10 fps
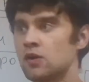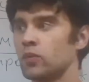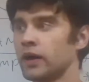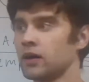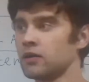
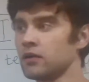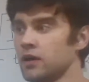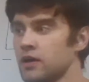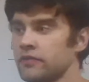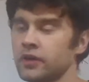
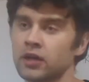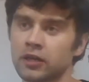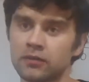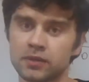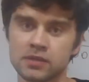Well, there
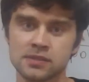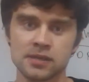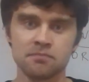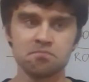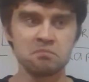can be
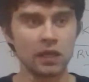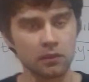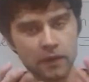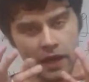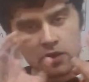some
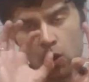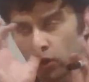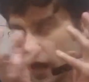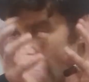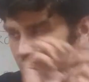middle
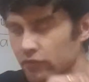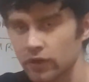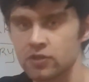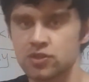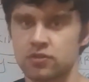or
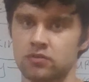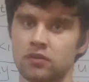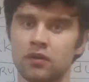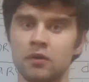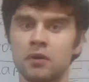average
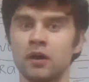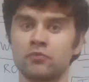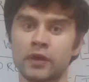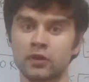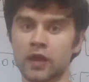
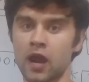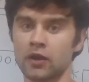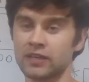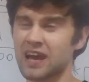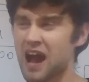
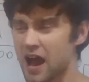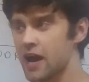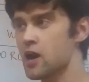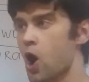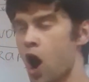regularity.
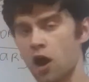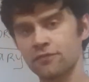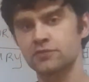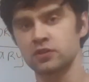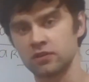I
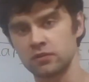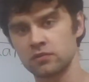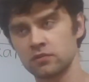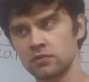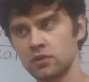
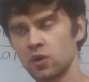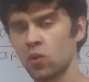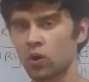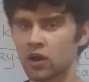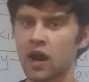often,
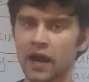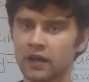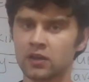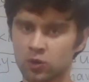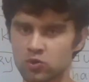or
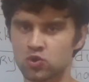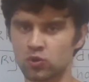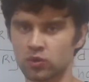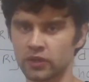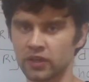I
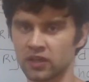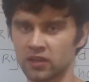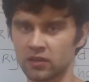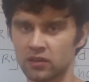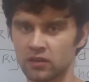
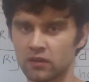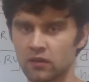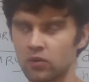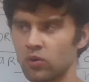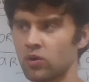usually,
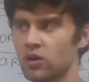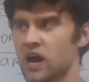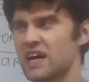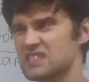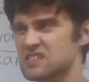
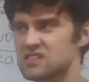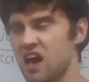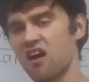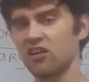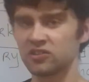or I
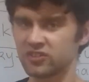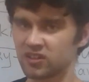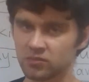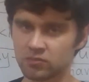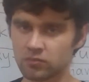
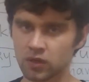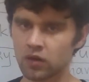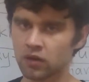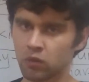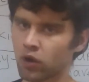
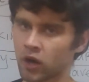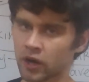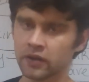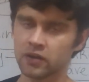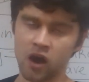seldom
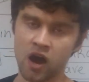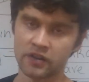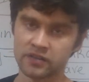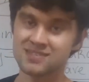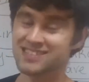work
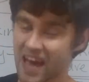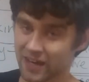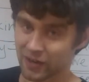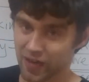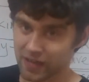on
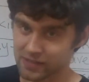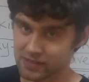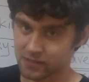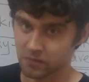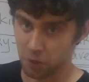
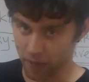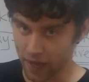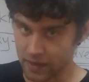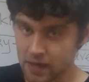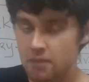Saturdays.
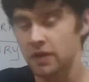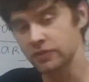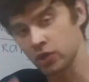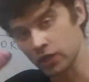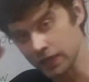Okay? But
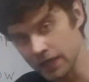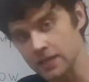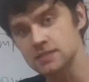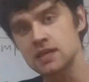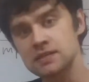there
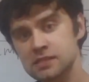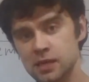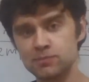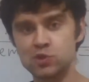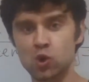is
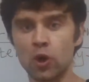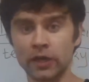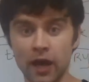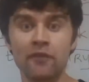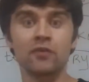some
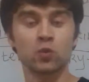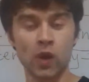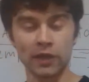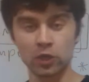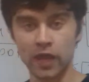sort of
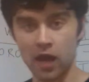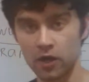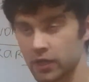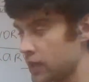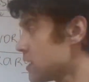
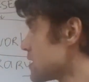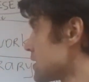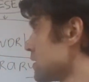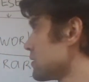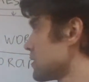regularity
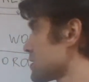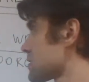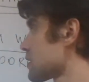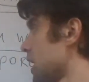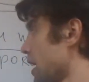in
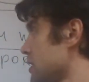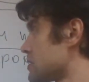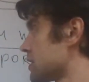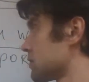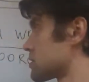this
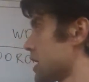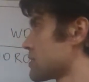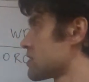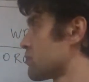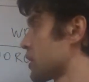case, in the
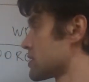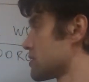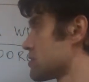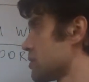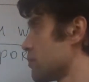tense of
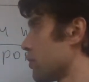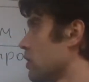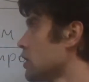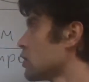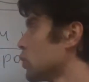present
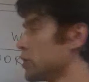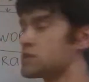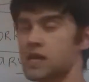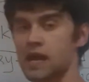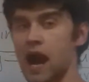simple. When you
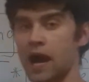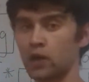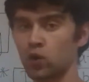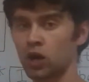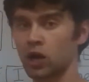say
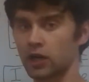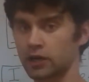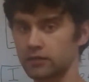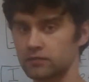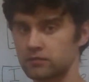I
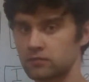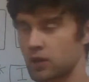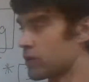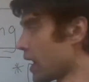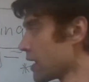work,
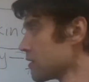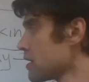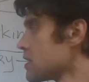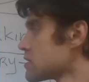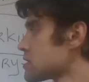
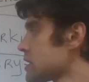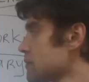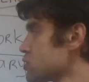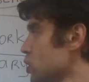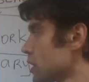okay?
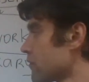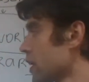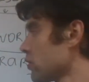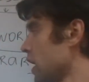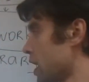Some sort of
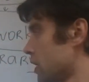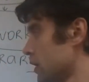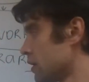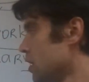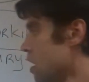
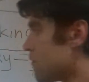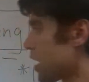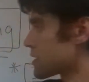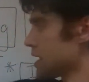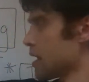regularity. For
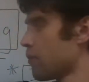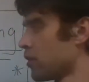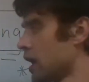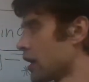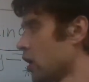
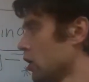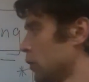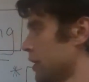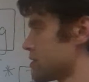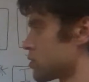example, I
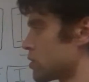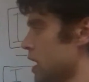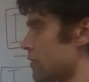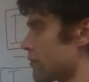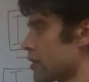always or
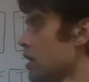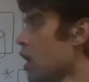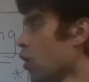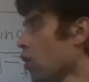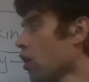
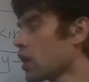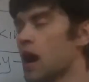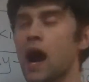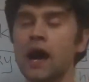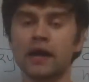never,
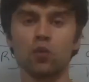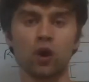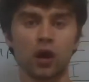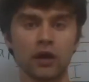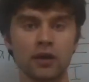or I
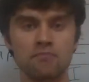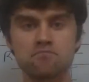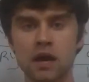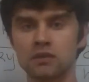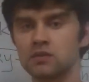work
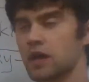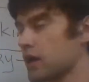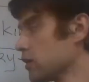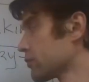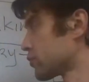
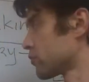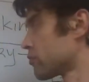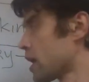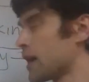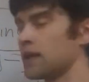Monday through
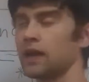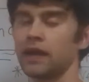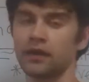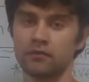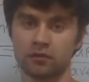
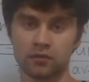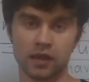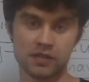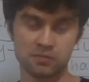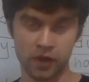Friday.
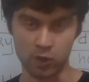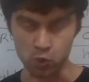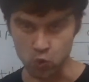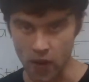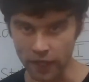That's my
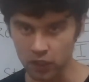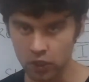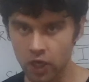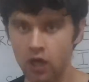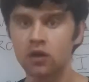
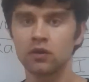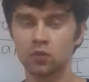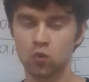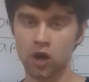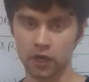regular
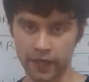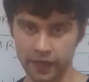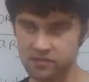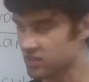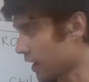
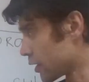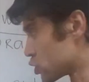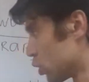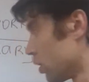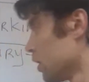working
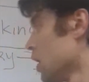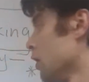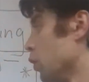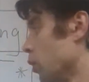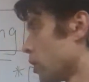schedule.
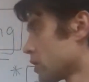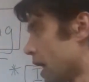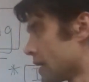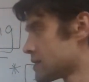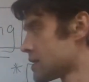
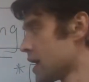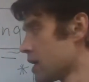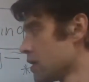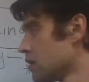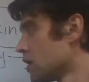Or I'd
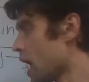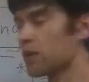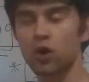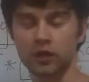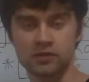say
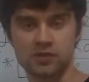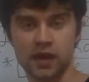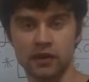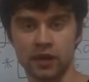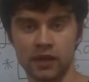I work on
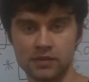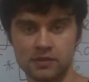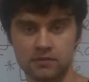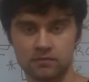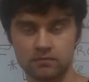
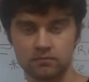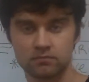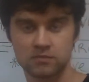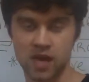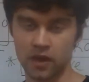Saturdays.
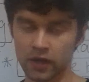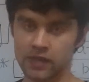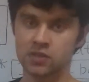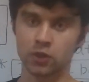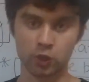
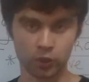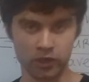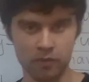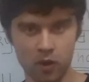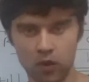Saturdays are
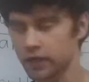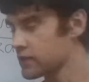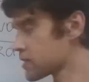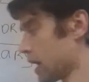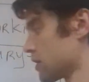included in my
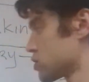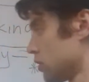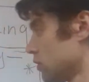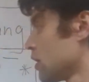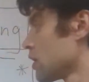working
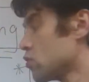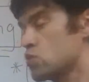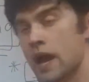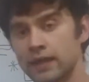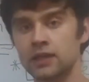schedule
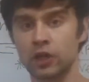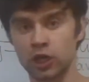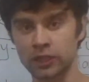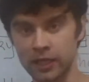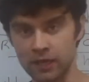
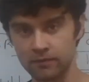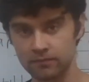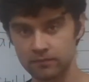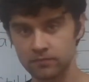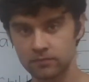regularly.